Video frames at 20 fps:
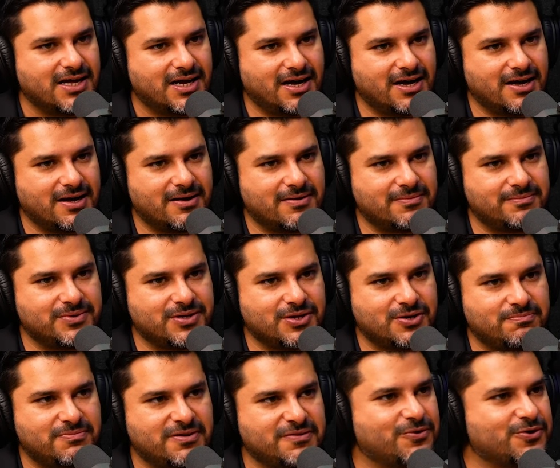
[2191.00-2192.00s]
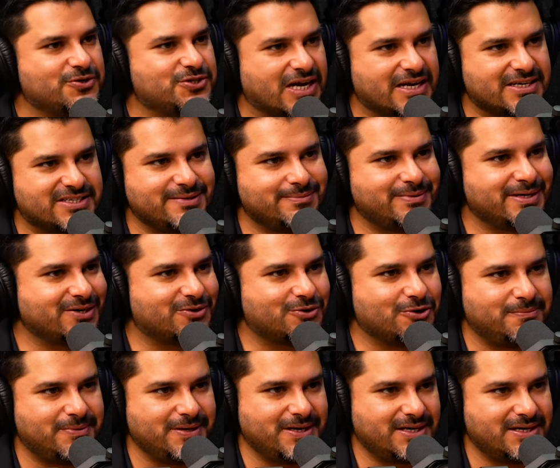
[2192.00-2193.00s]
um, you know, before ChatGPT
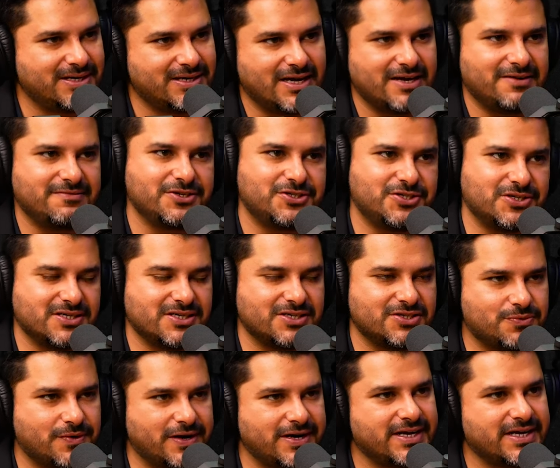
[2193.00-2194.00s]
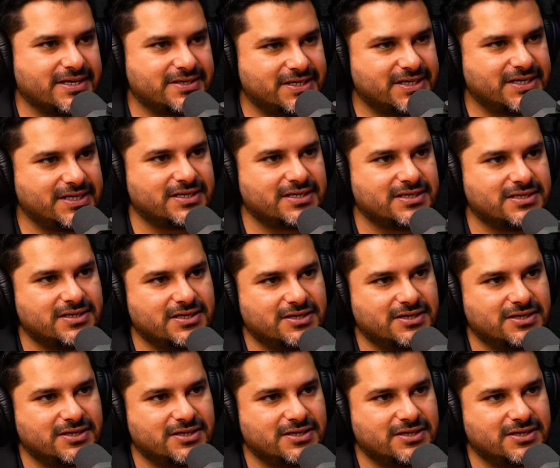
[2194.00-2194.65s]
could be envisioned in 2018.